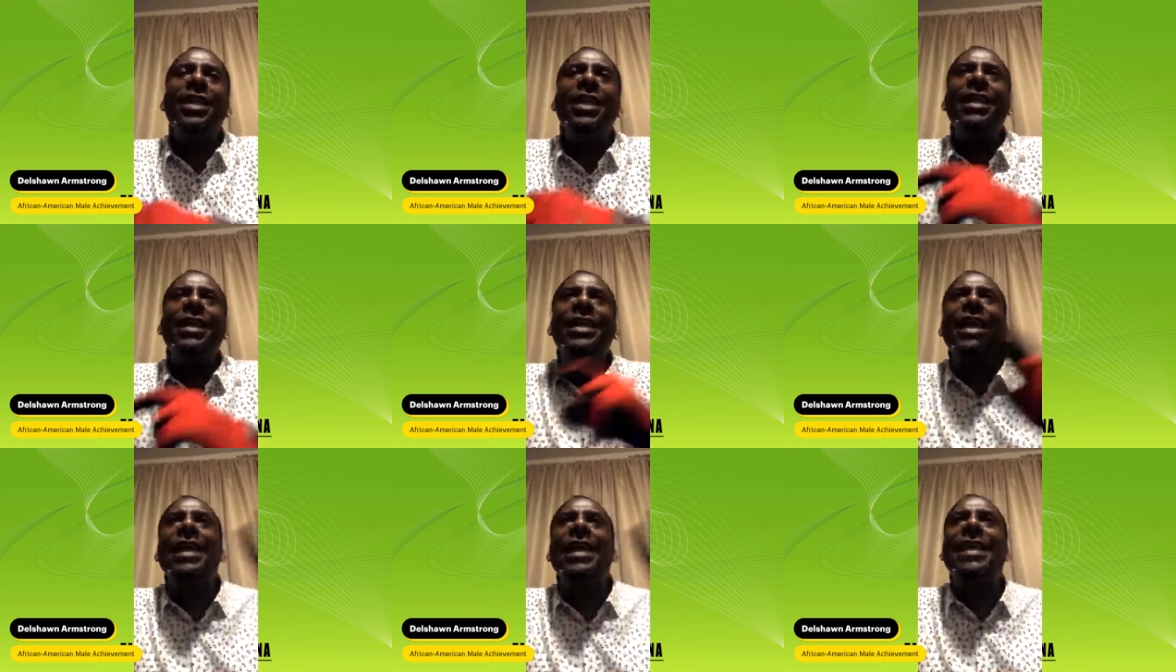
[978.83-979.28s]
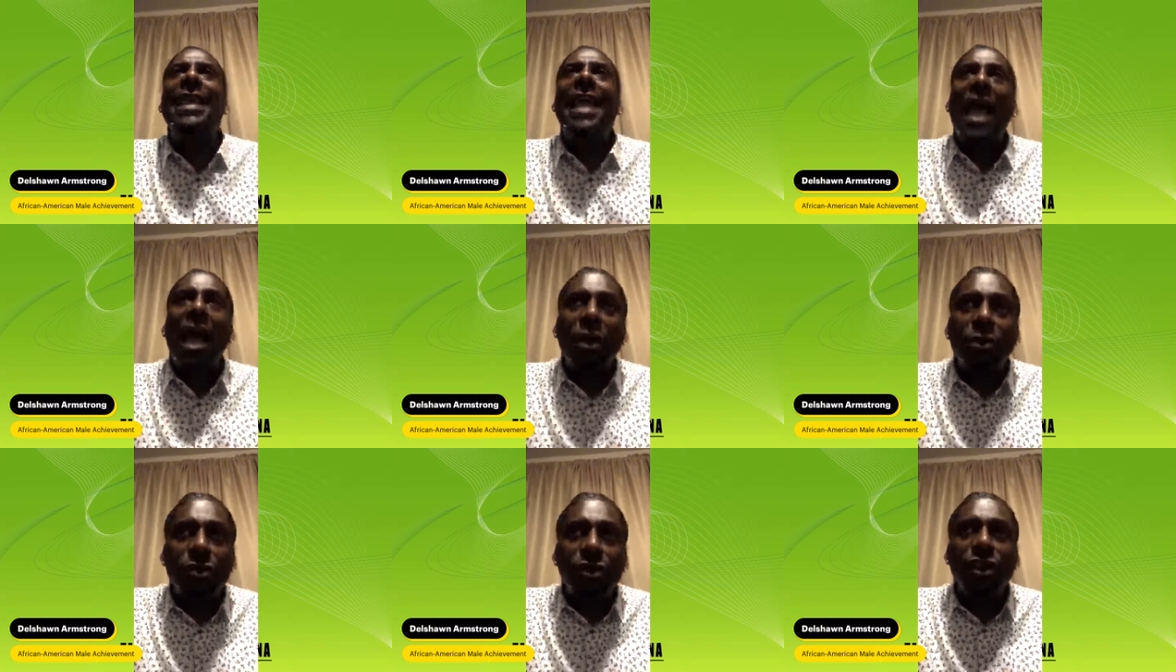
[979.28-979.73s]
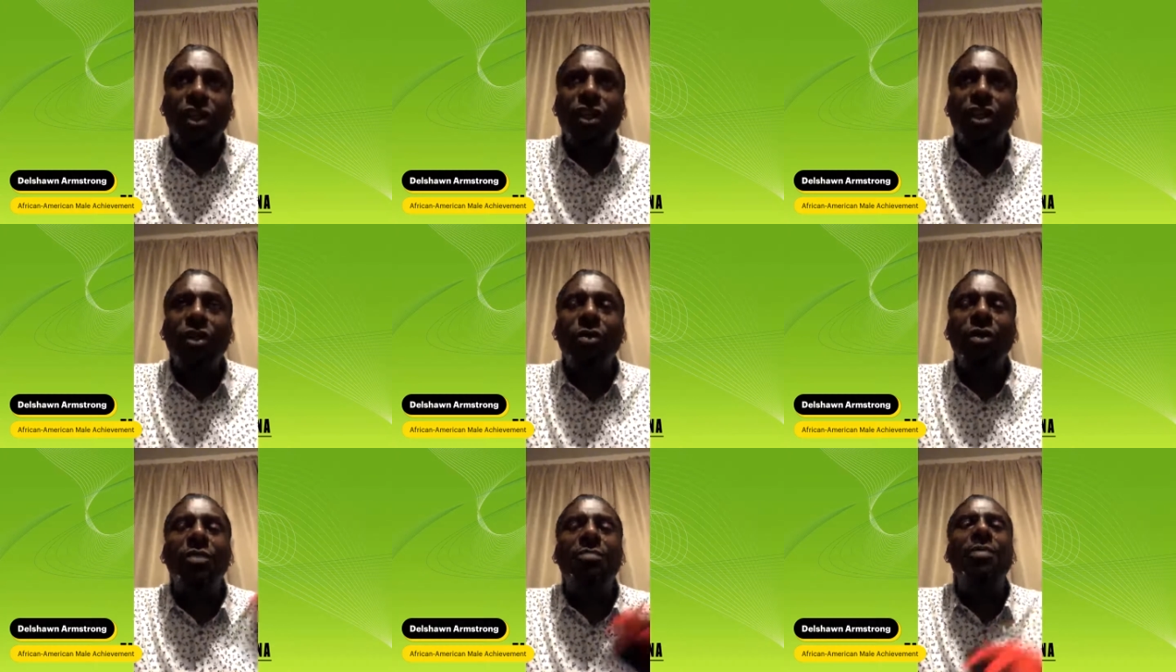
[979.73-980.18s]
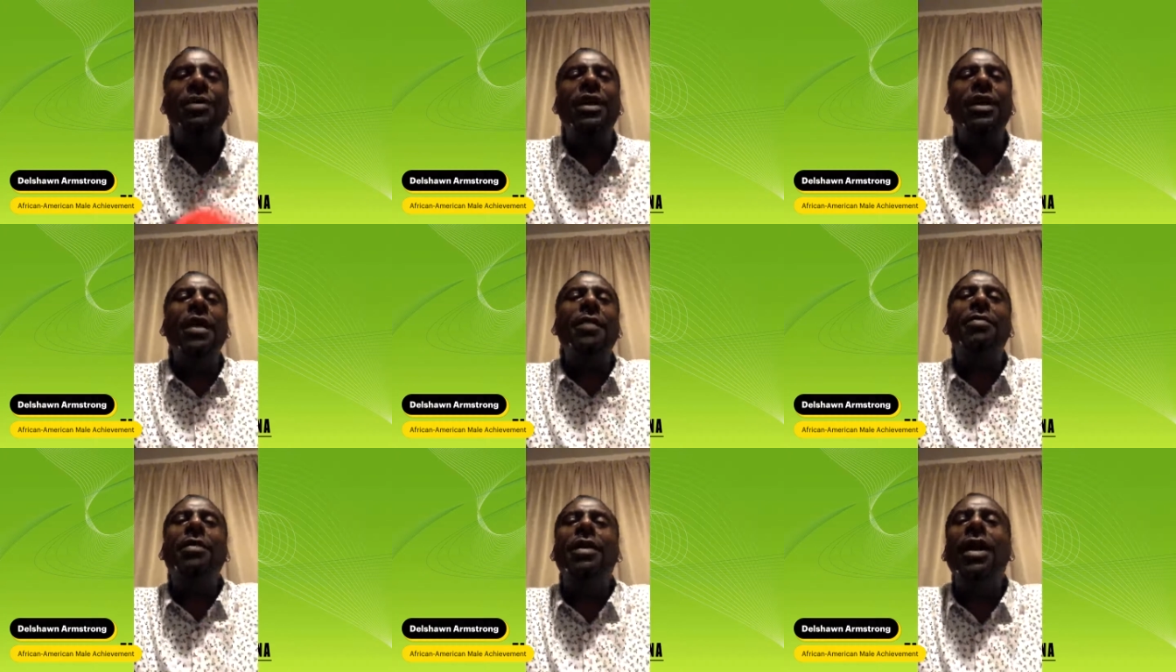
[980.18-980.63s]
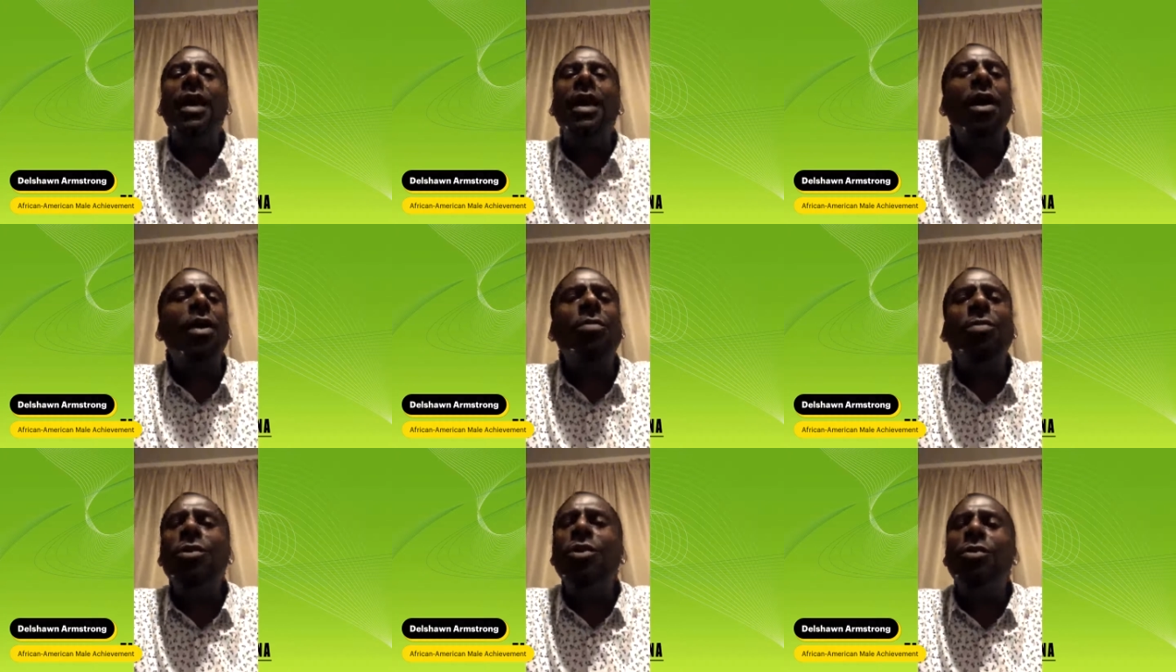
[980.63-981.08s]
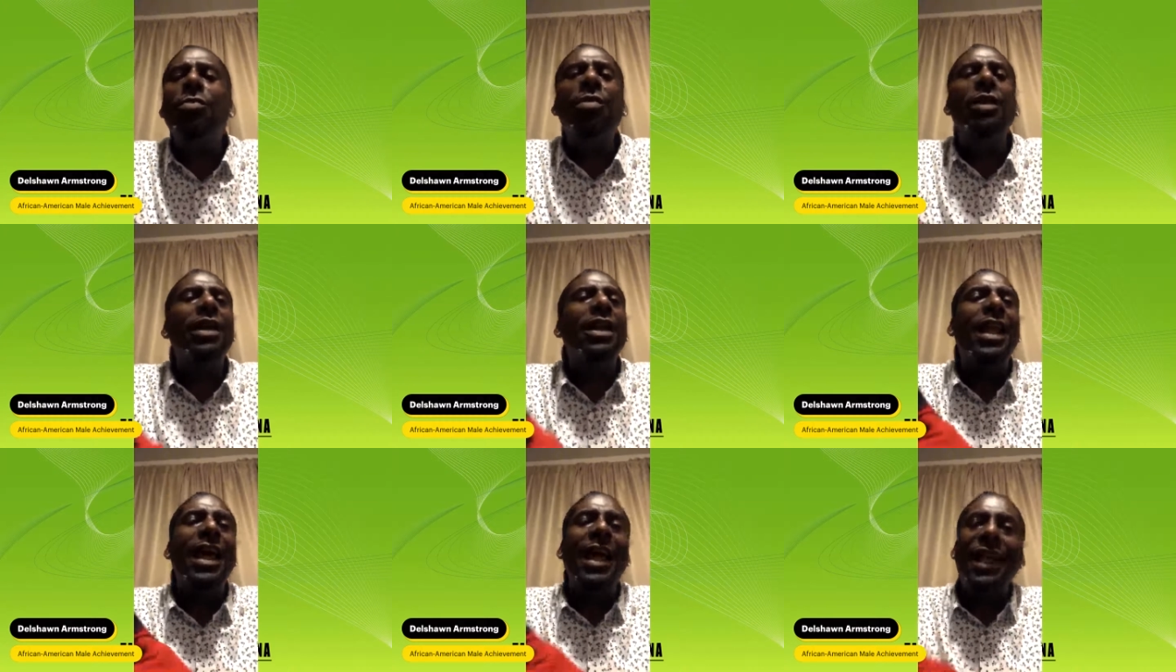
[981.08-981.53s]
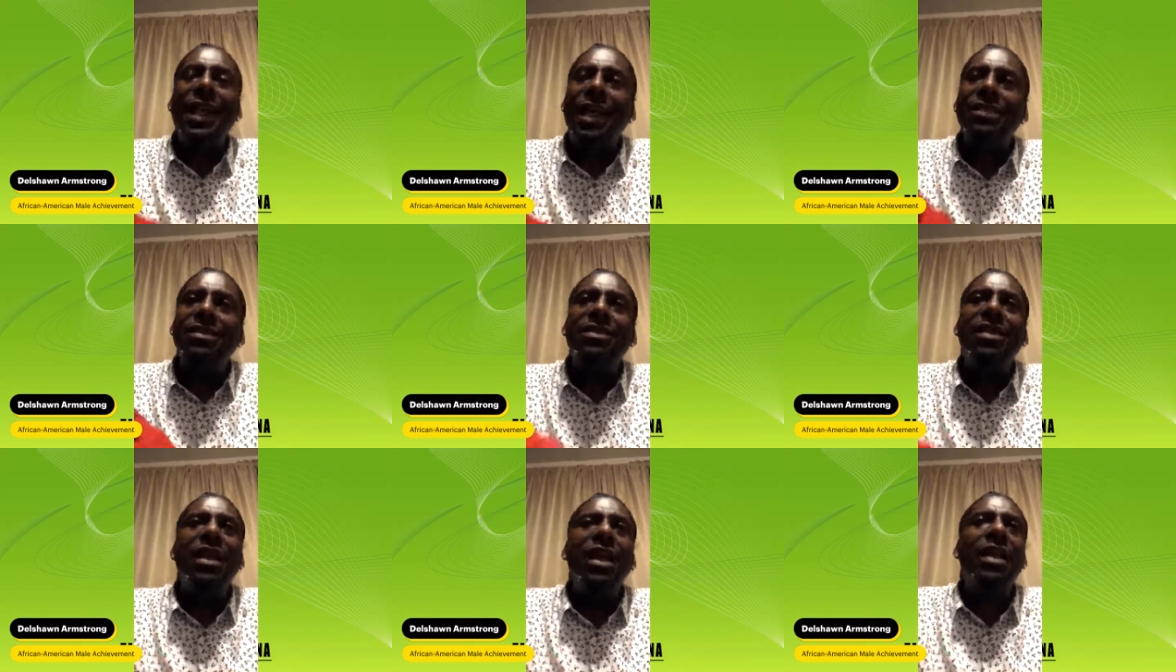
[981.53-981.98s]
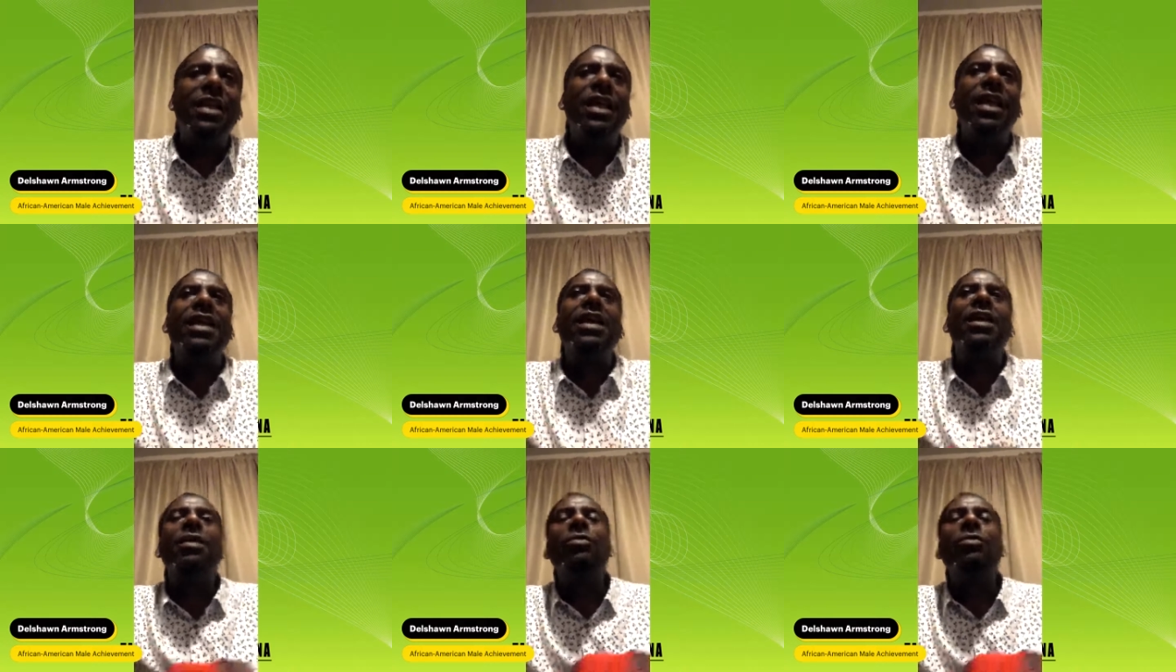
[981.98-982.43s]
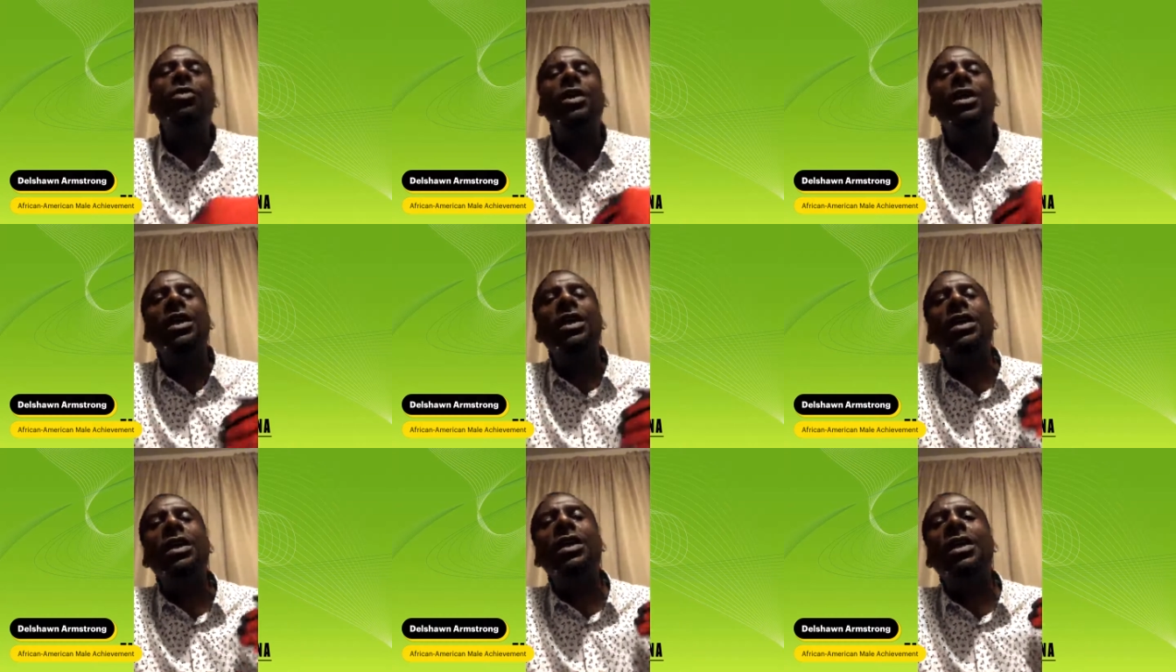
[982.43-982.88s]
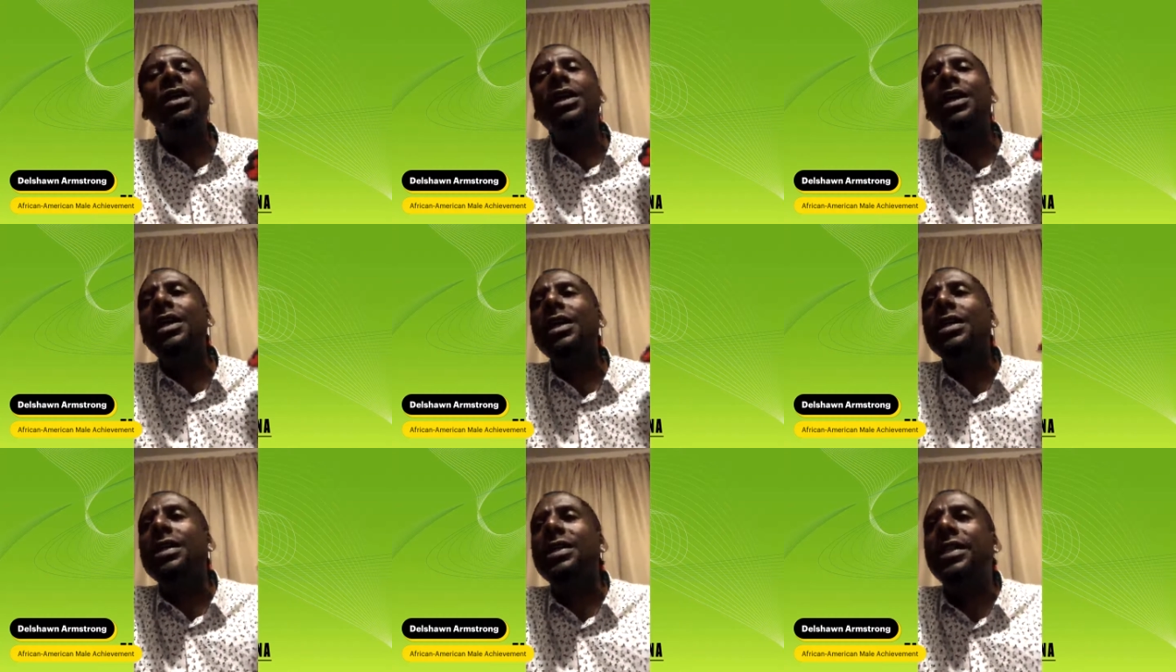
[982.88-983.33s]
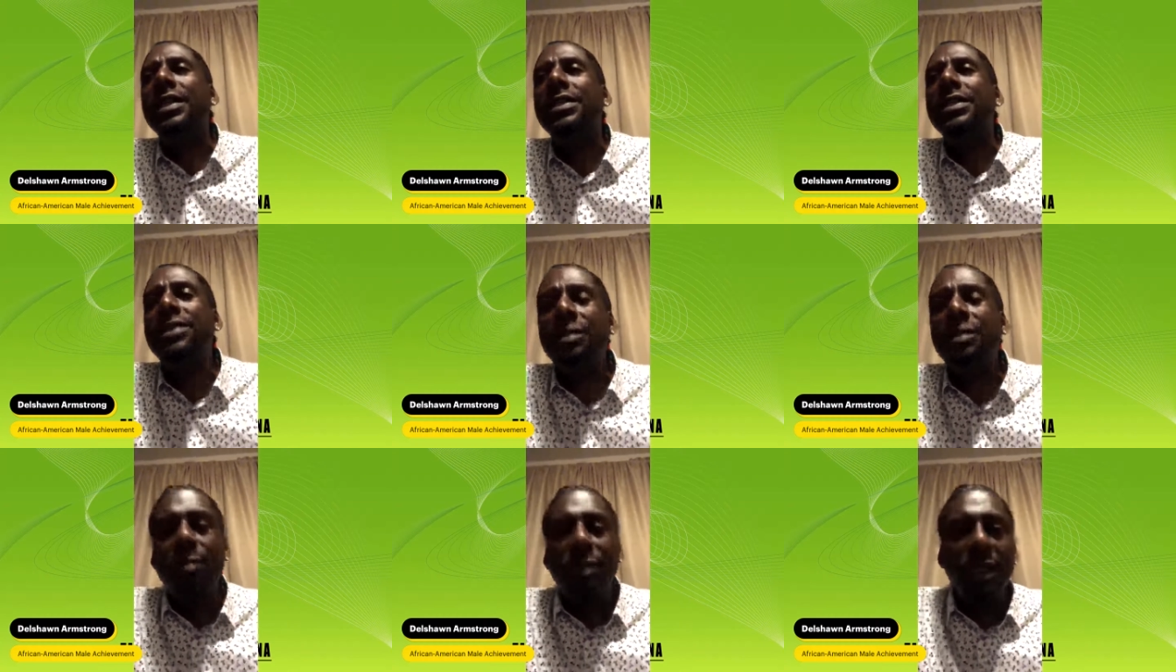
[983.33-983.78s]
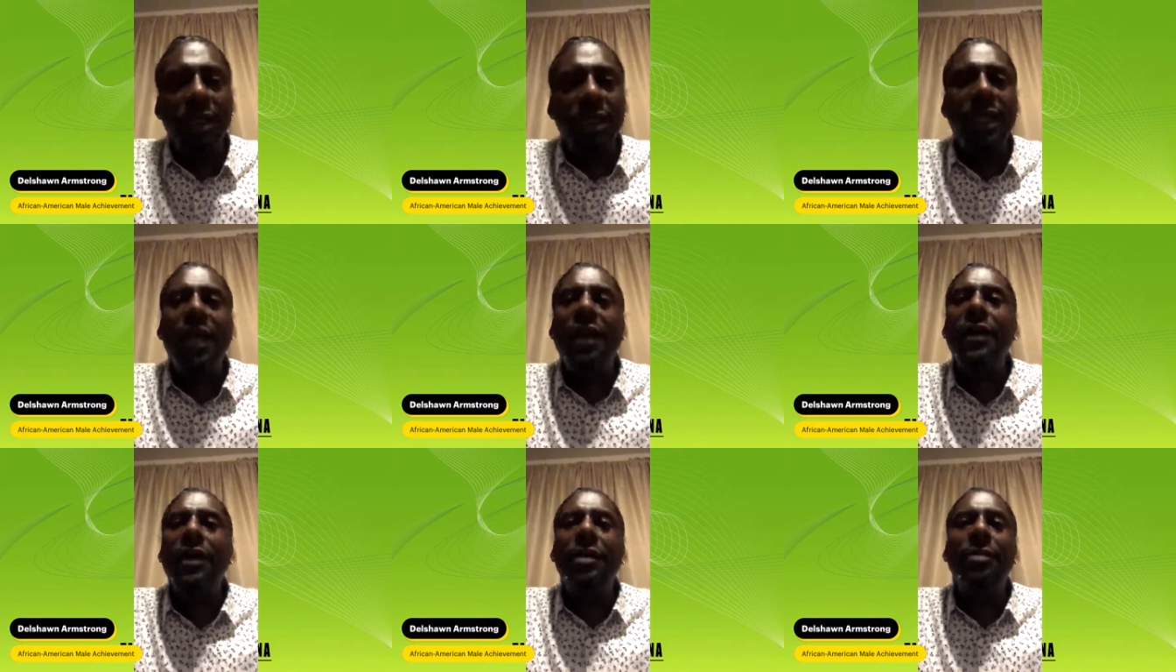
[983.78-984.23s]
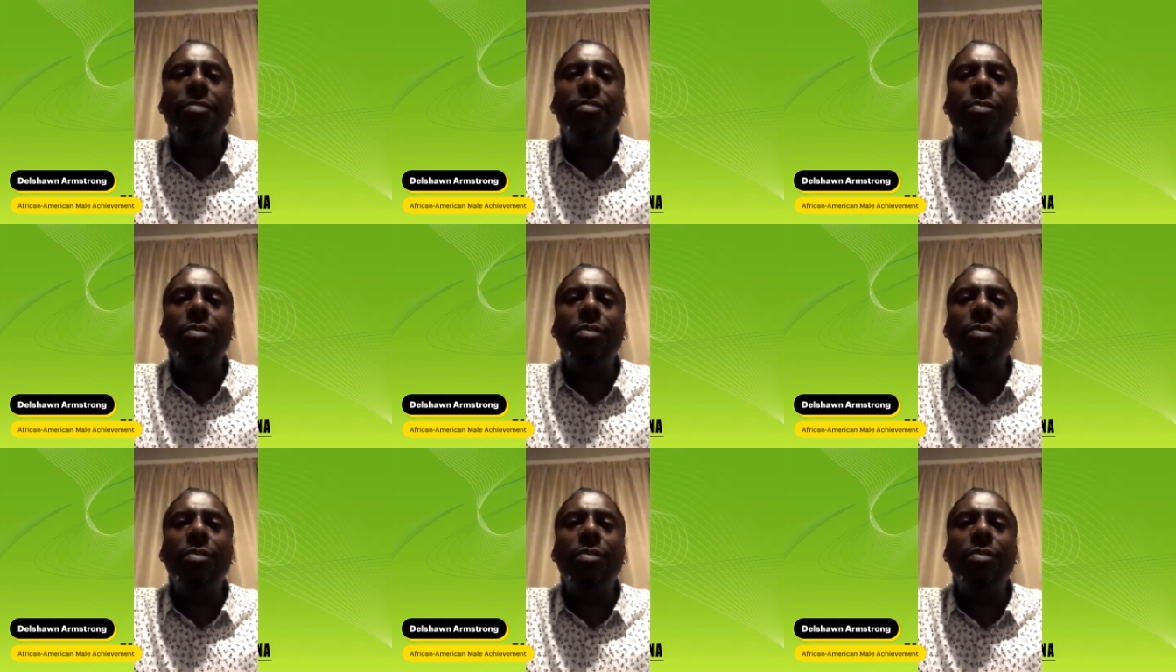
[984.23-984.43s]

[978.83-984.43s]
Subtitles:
think a counselor would be able to help you, but like I said, they come with a disciplinary